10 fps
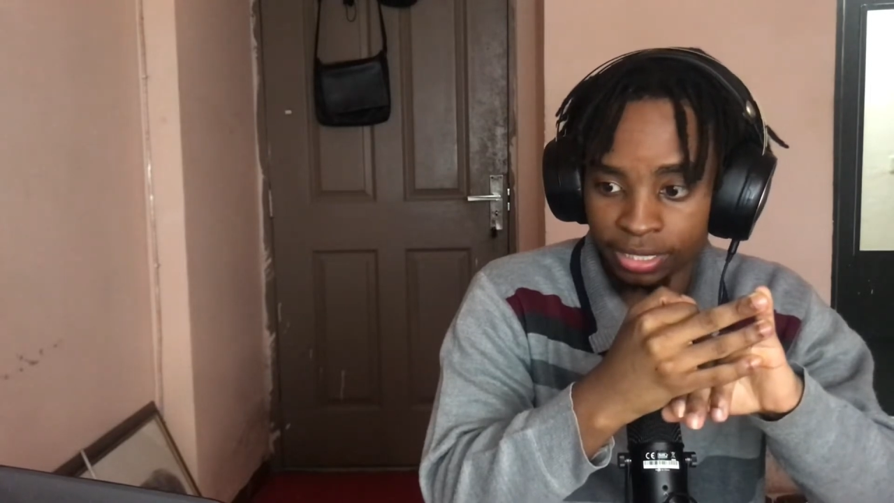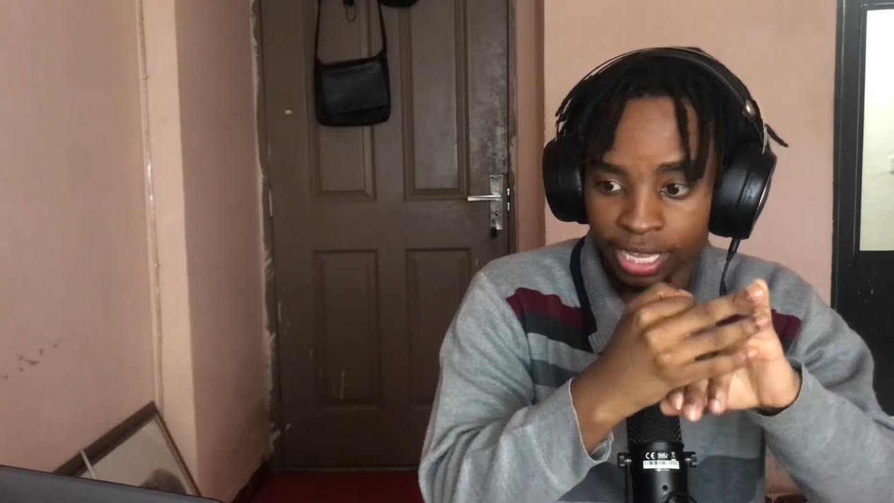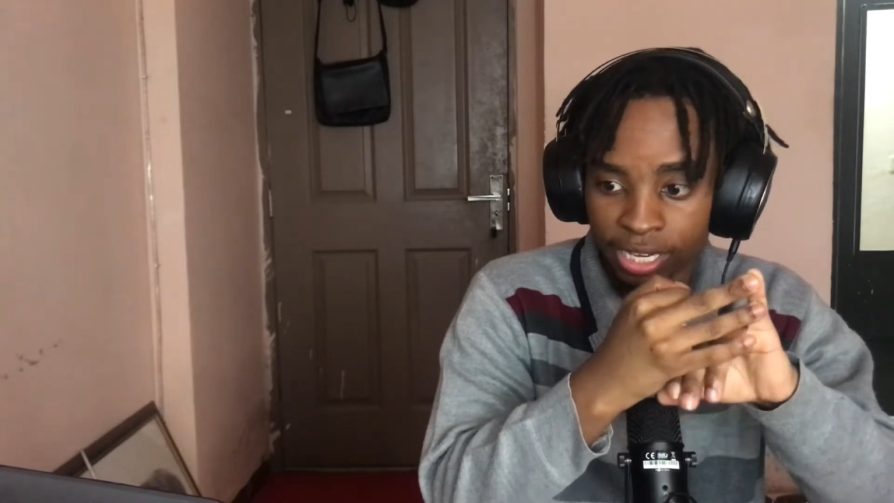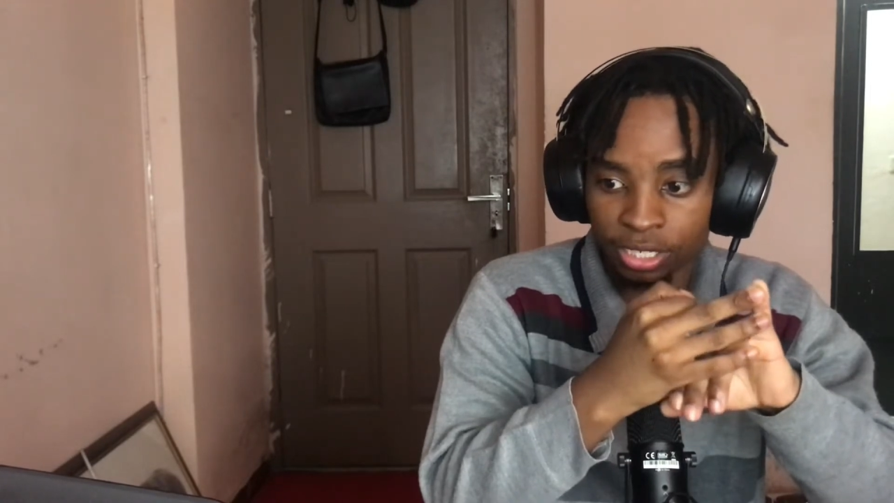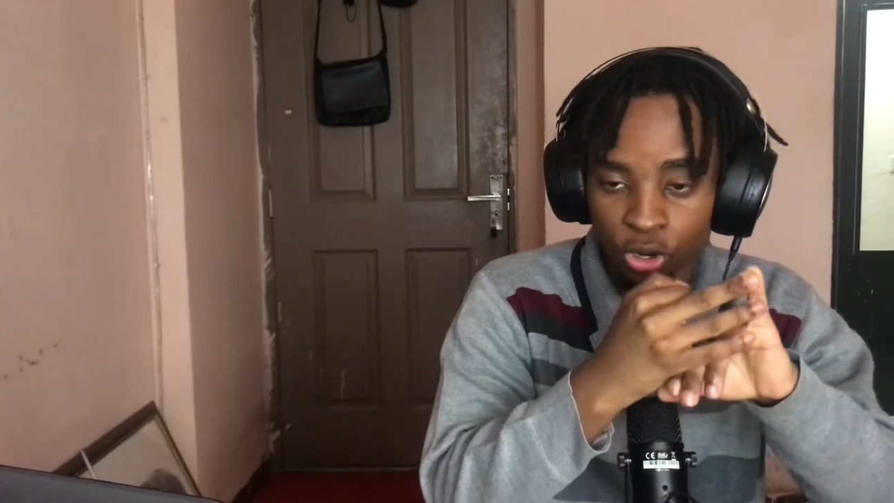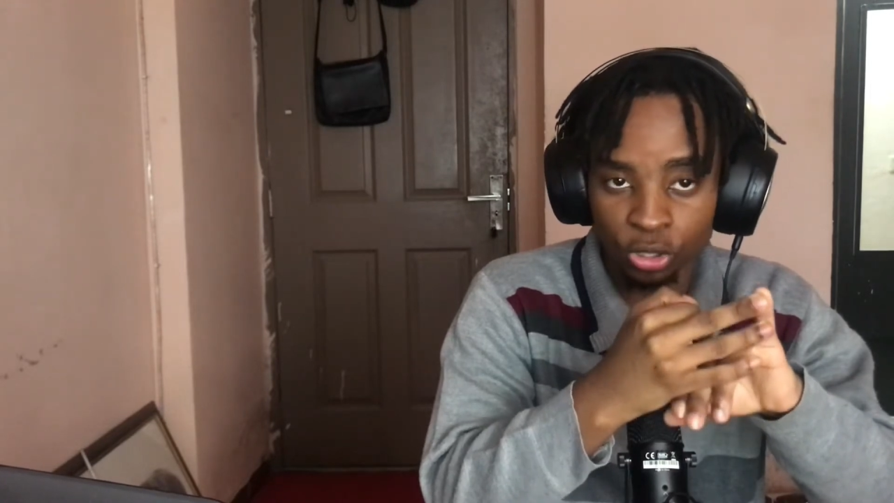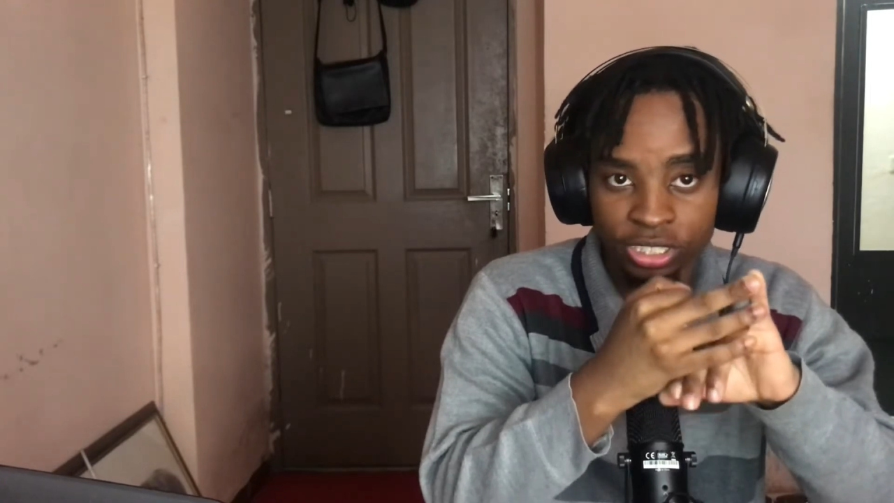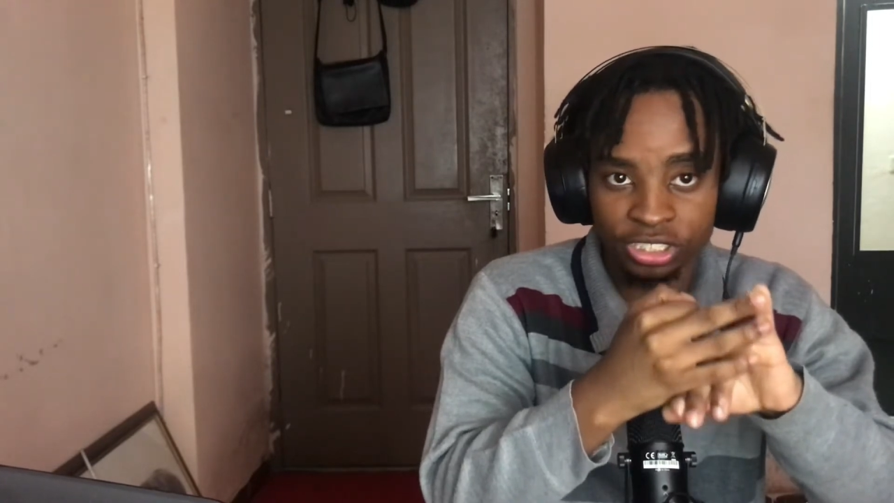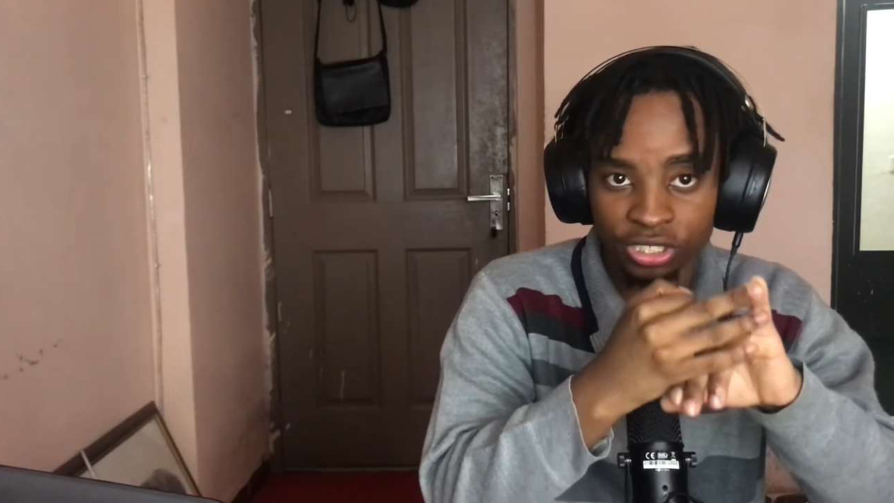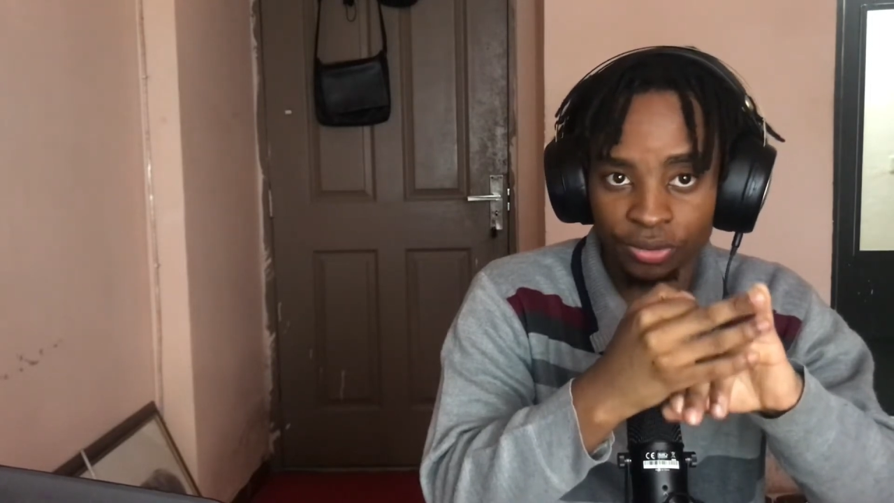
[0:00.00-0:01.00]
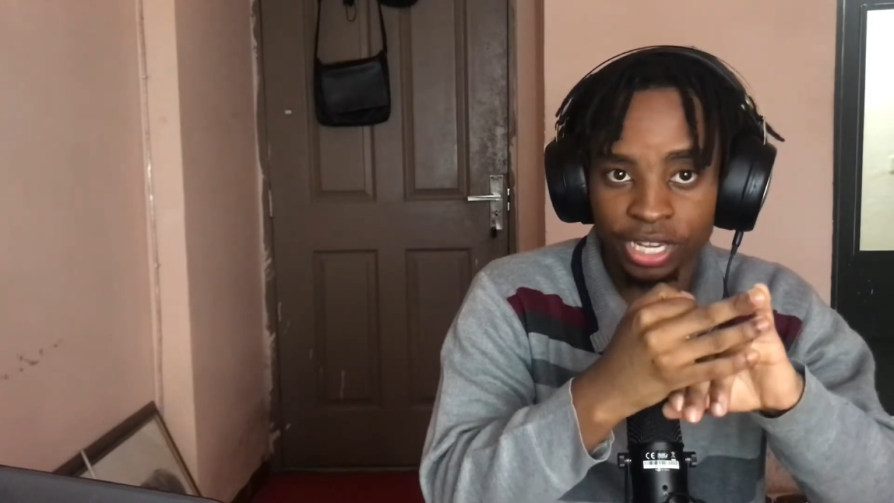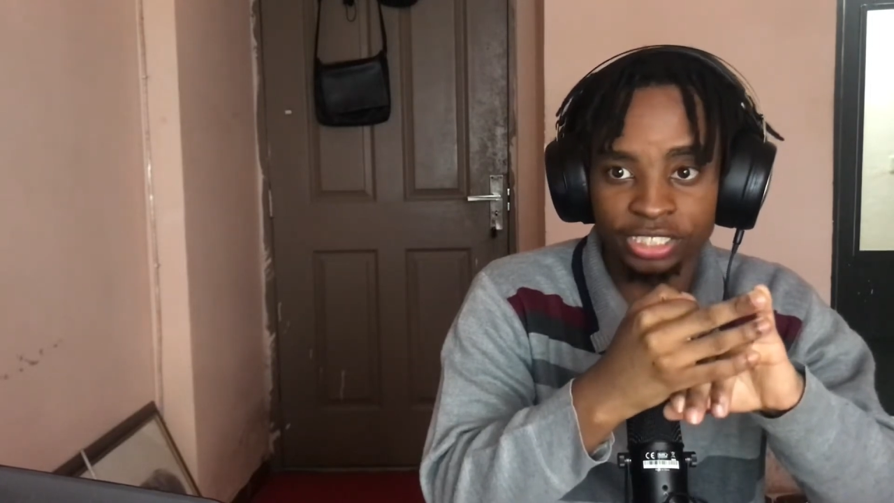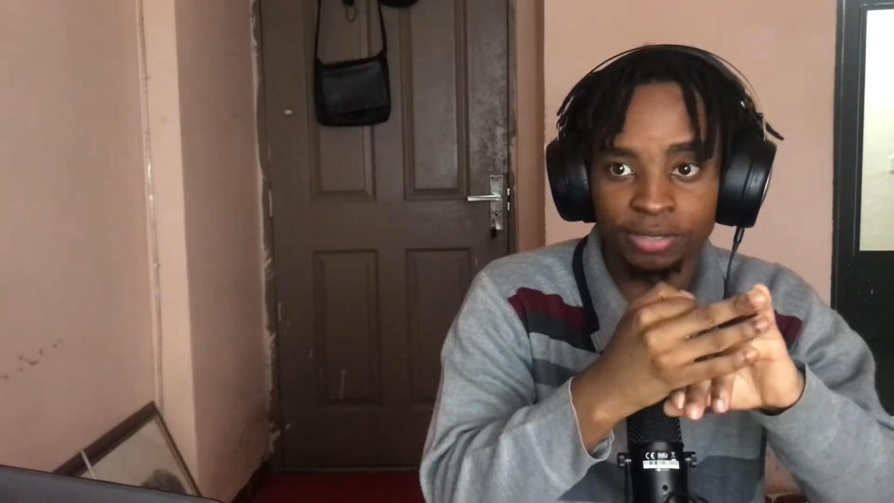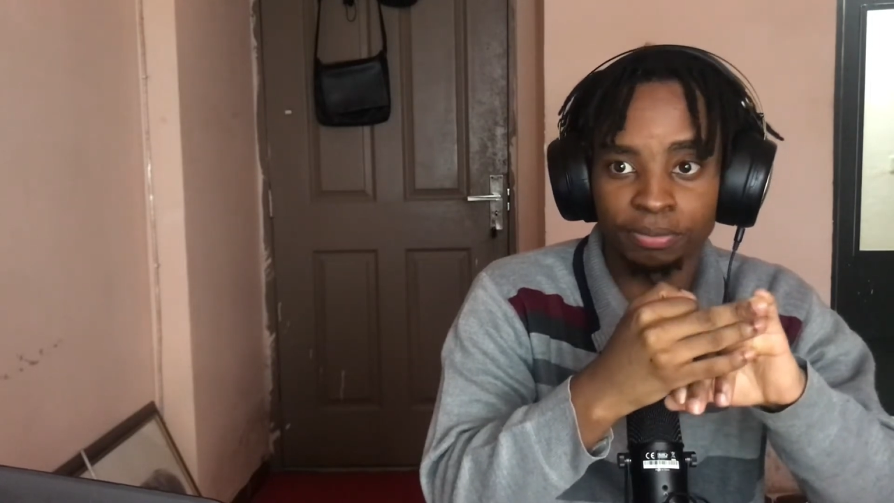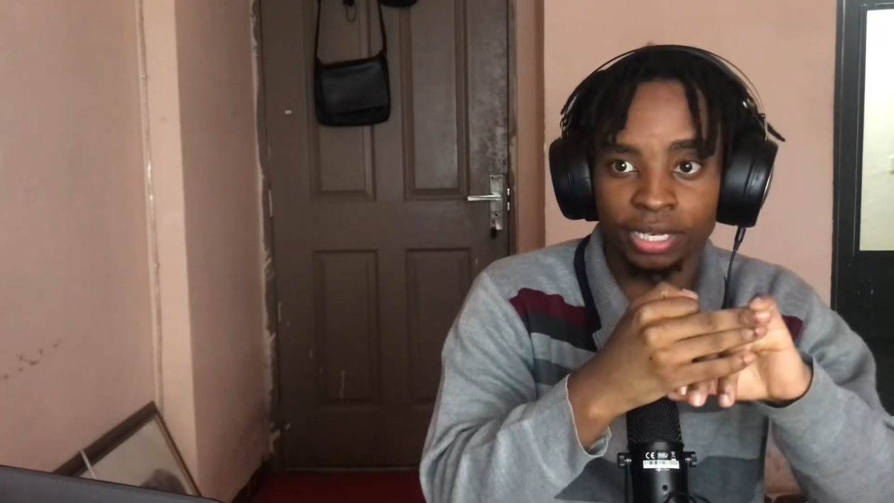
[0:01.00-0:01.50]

They had a golden generation,